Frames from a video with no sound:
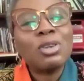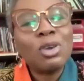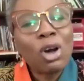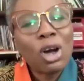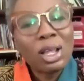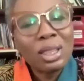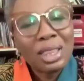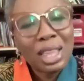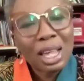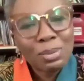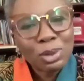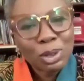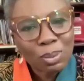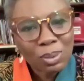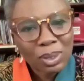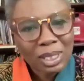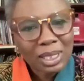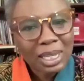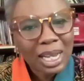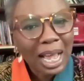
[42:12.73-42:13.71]
cut them
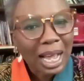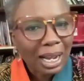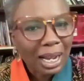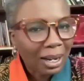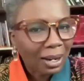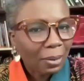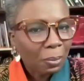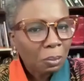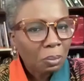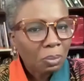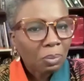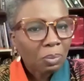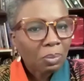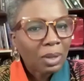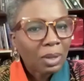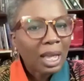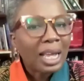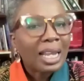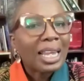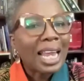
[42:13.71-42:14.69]
some slack.
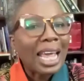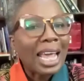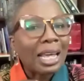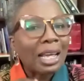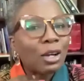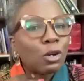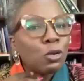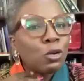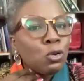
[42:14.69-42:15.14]
Like,